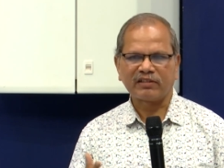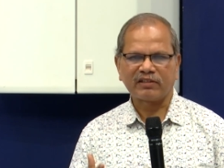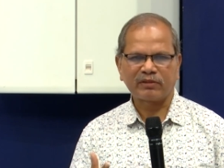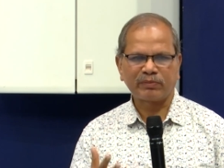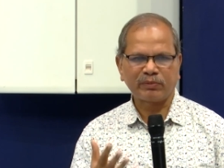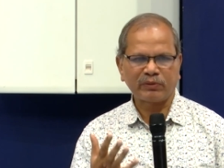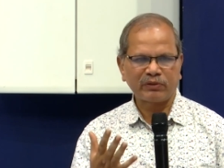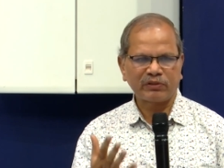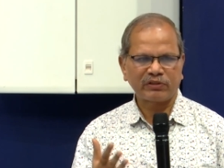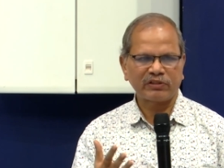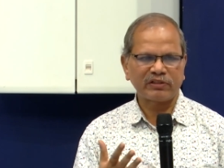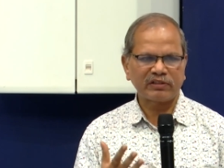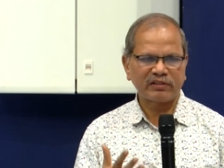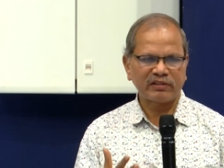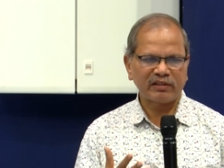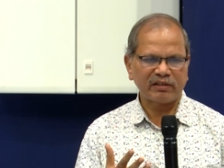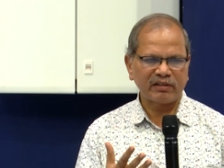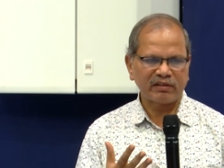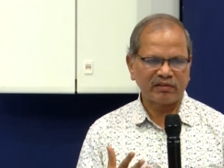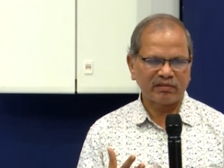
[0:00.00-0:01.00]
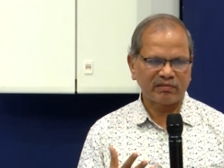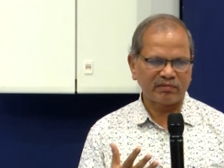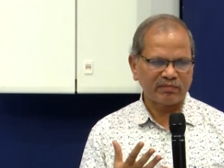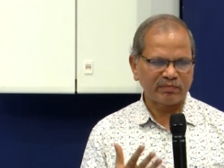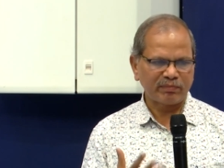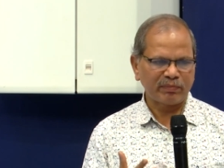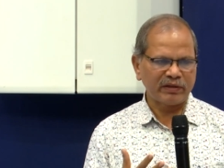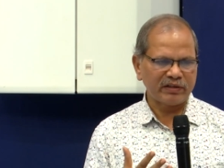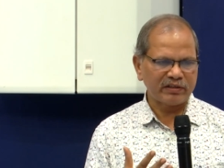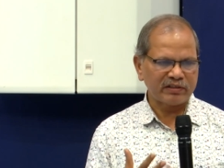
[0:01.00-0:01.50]
Sports is the
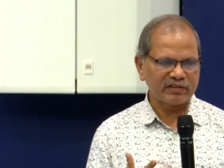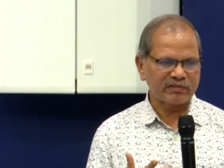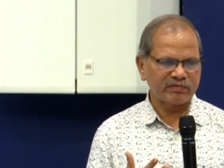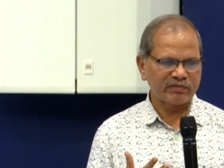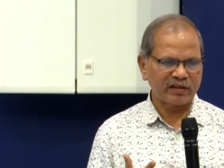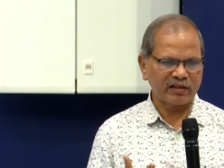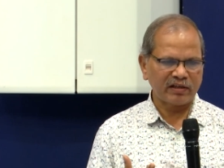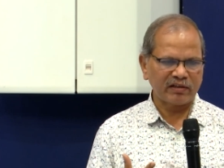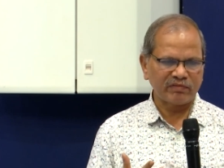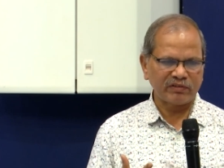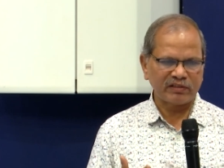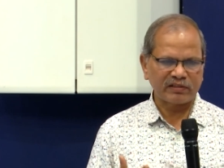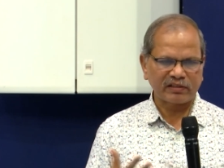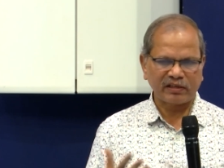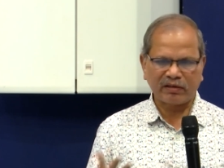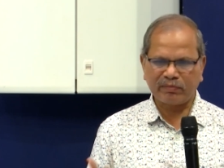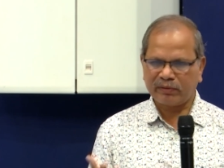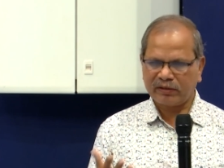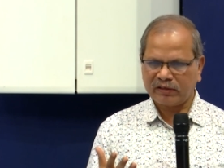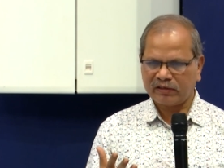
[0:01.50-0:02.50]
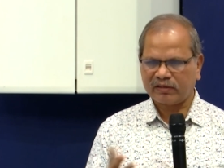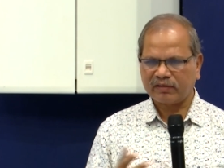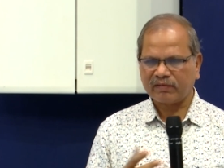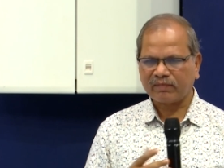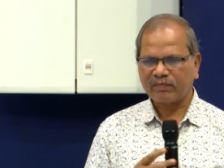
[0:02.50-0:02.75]
place where we celebrate.